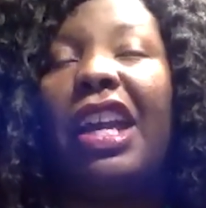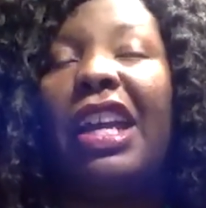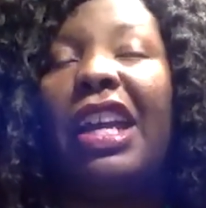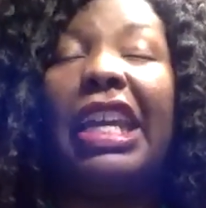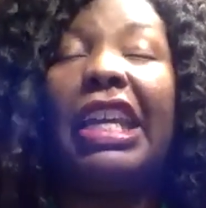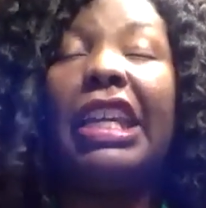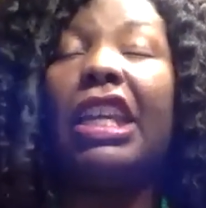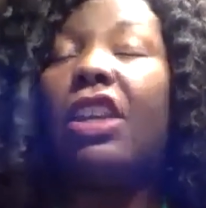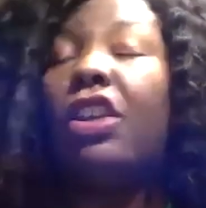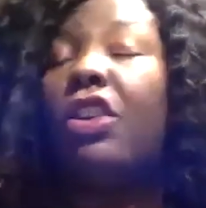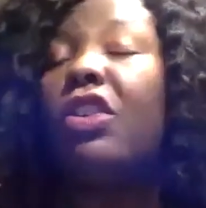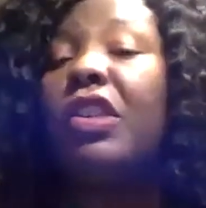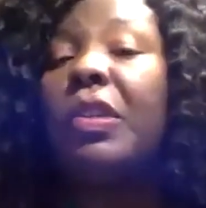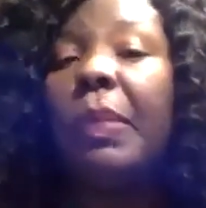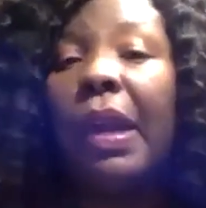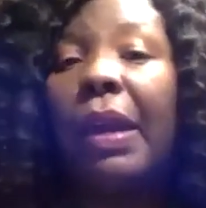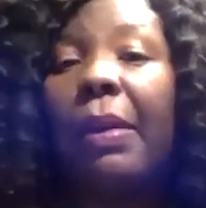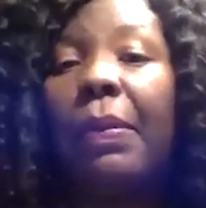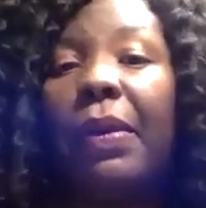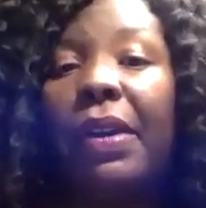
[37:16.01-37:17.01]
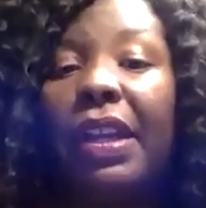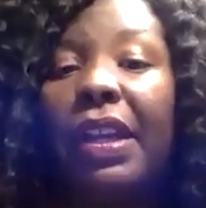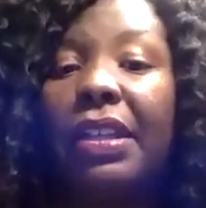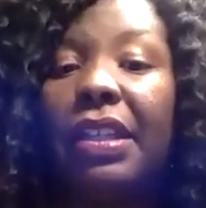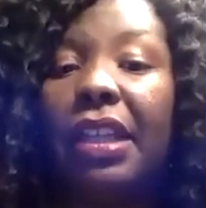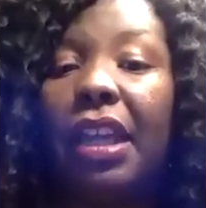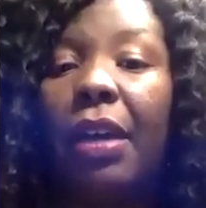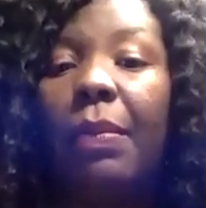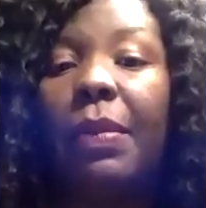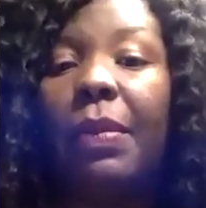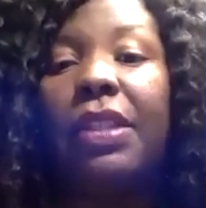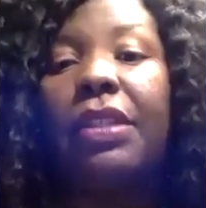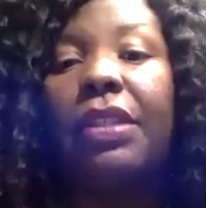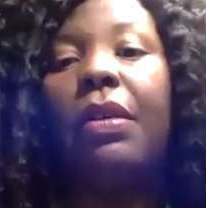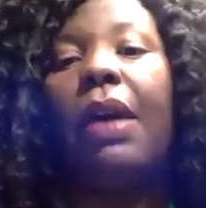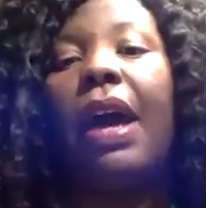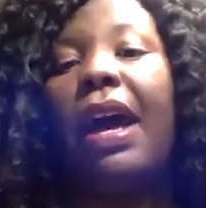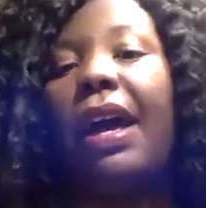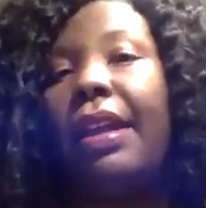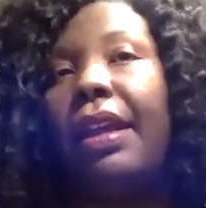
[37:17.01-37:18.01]
And the newspaper didn't tell me, so
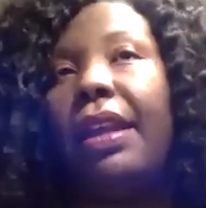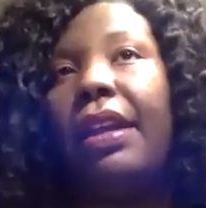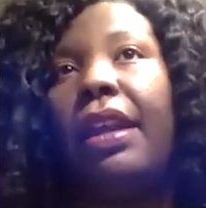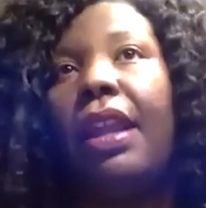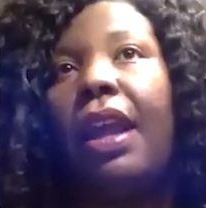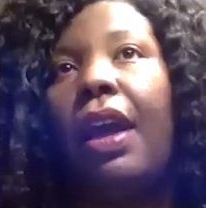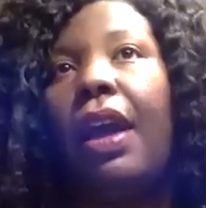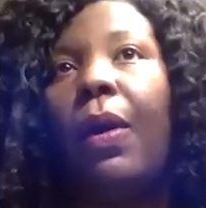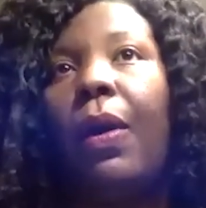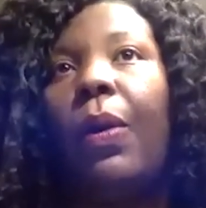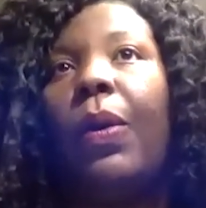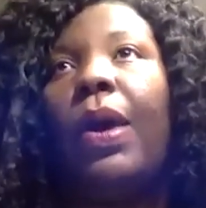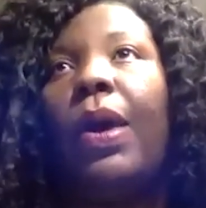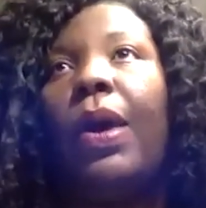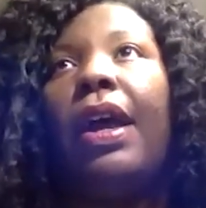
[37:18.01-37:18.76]
I didn't know